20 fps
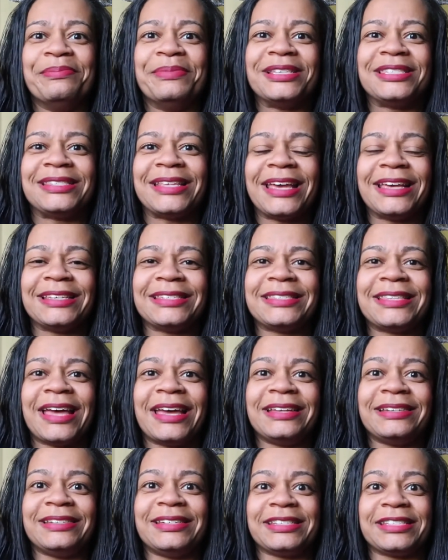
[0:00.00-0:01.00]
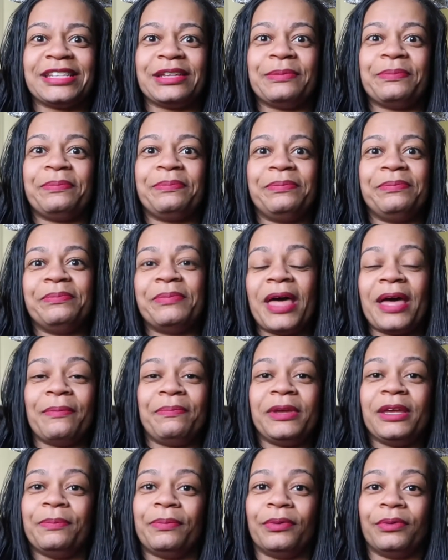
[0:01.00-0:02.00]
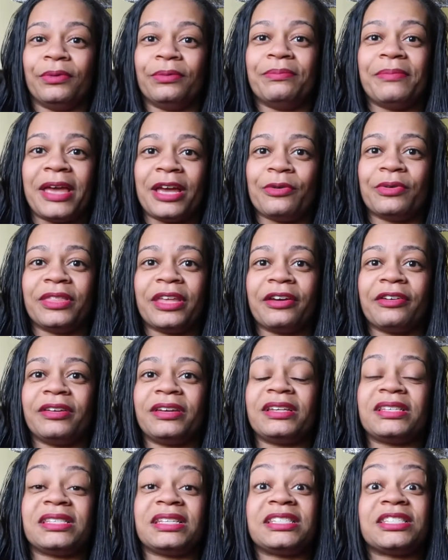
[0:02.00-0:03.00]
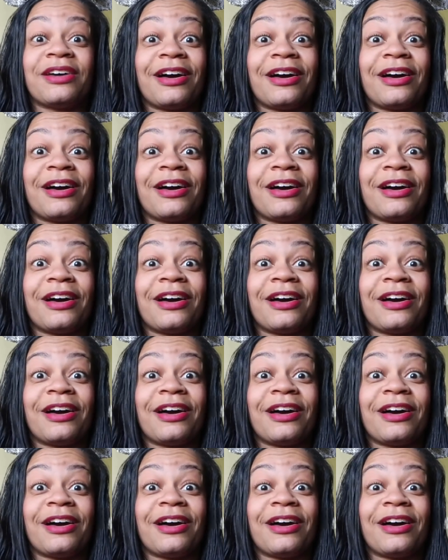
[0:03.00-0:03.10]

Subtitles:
mistakes that people make when they go to Disney,